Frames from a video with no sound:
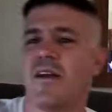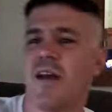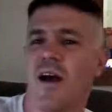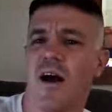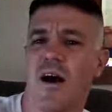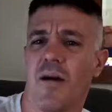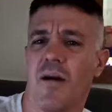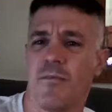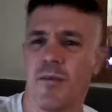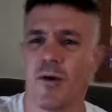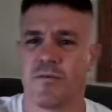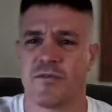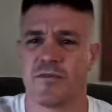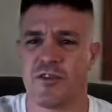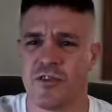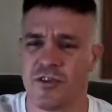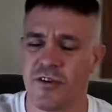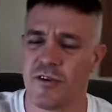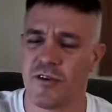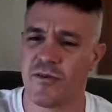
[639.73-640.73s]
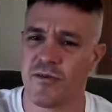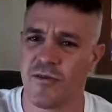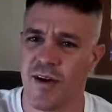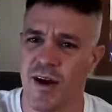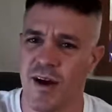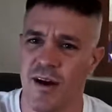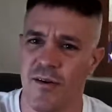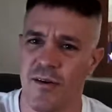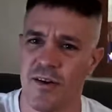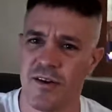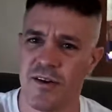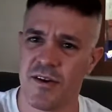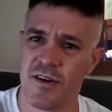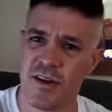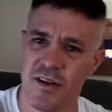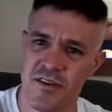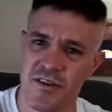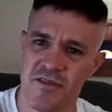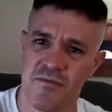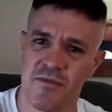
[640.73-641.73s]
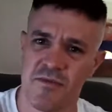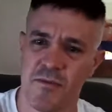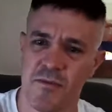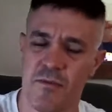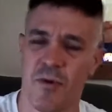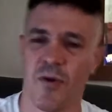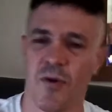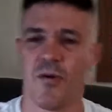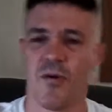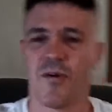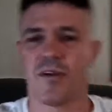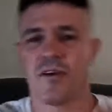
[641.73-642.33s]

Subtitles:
popped your shoulder out and you need some support,